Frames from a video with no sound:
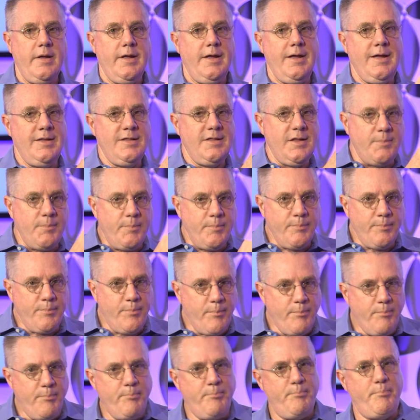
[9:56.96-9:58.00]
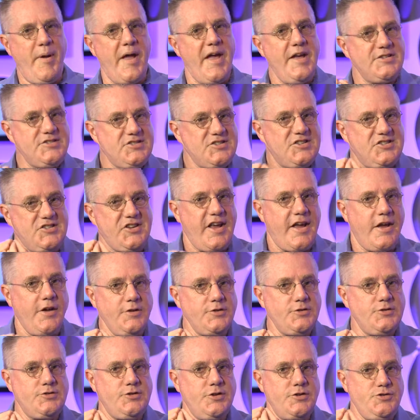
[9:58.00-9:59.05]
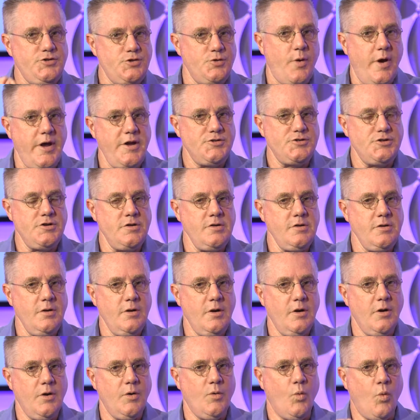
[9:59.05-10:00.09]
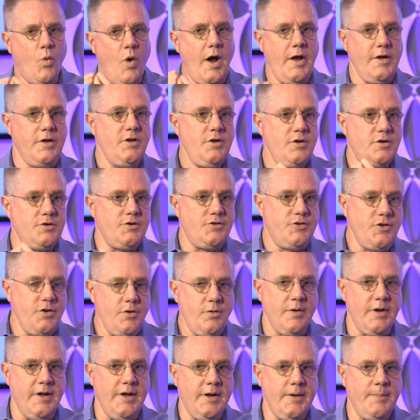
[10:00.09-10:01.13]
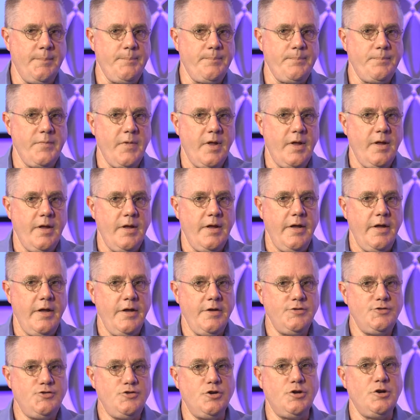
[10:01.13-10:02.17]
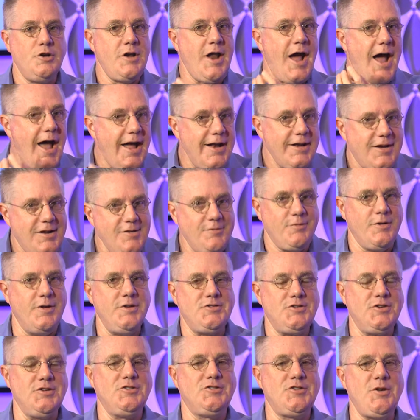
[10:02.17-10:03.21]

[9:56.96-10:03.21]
In the best sales situation, what you're doing is you're not convincing